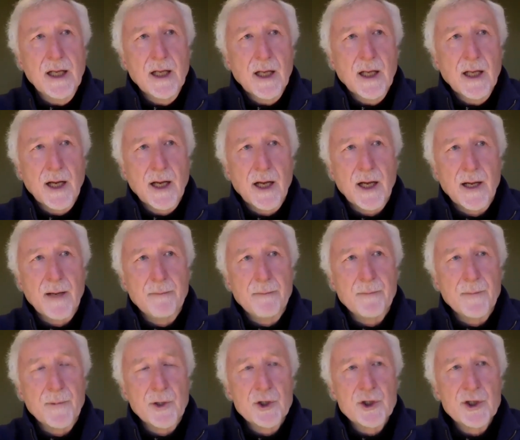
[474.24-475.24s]

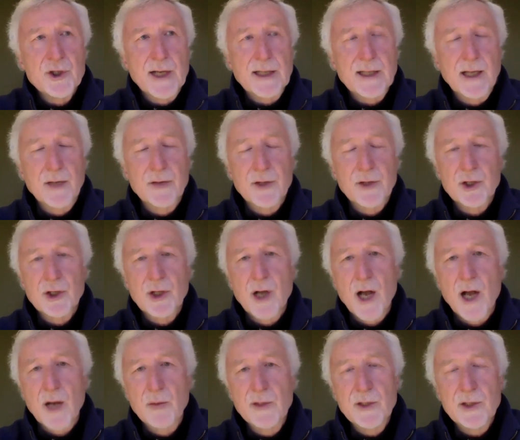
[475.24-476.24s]
or checked out the
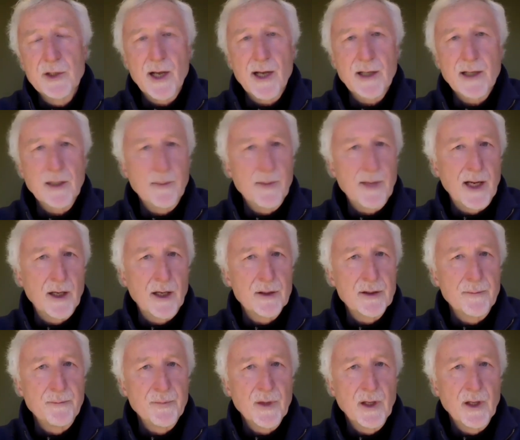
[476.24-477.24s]
talk, we talked about
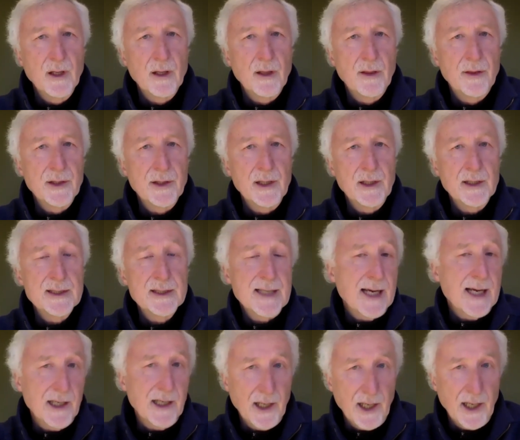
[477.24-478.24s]
the
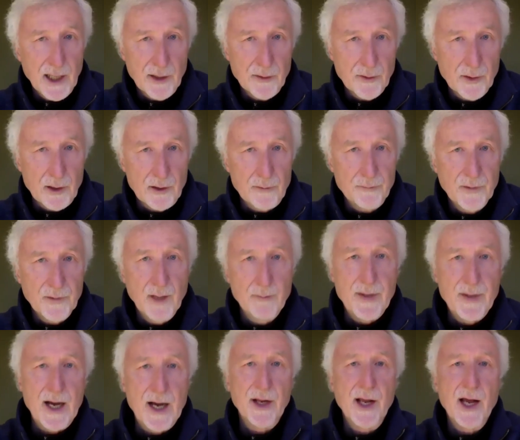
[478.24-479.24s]
second arrow,
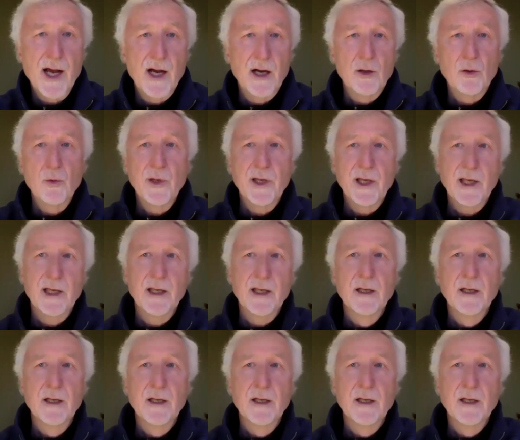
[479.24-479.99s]
about how we